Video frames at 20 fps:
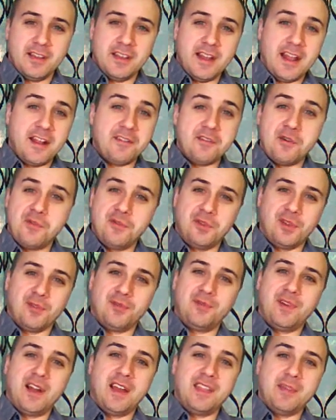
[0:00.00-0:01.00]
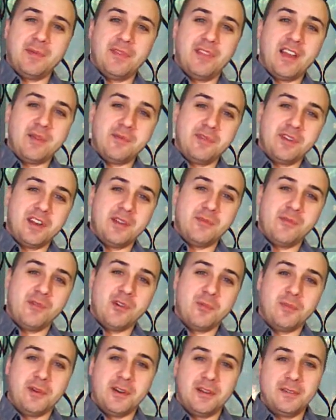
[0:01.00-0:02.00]
And I don't know if you can find them in the library
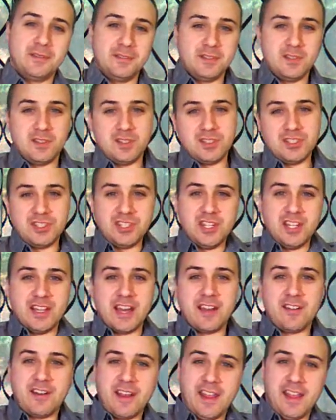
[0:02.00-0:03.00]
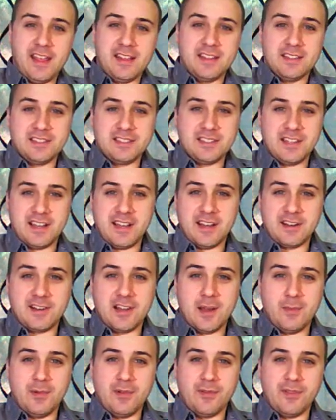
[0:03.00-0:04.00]
anymore, but she got her hands on a
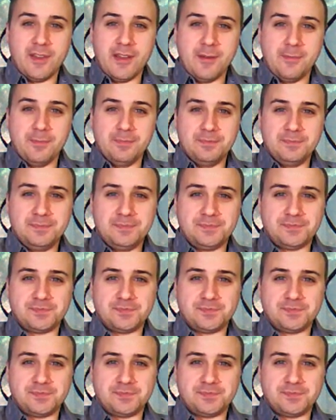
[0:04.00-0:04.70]
couple of them.